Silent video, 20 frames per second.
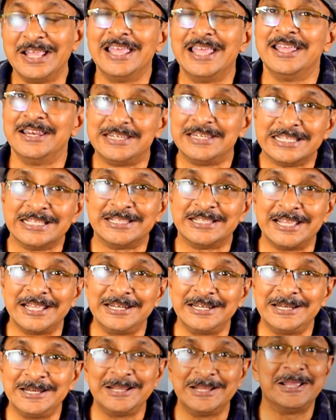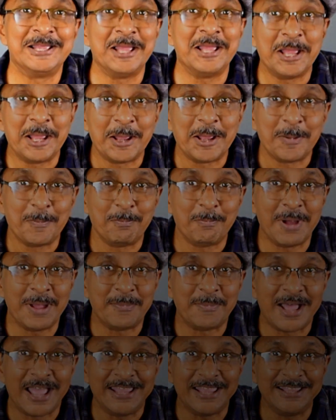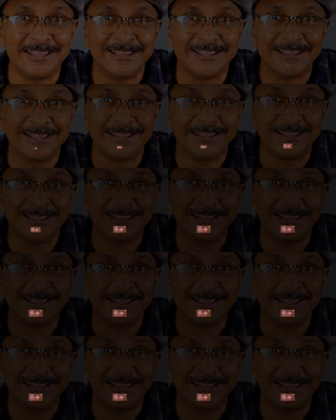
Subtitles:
Till then, bye bye.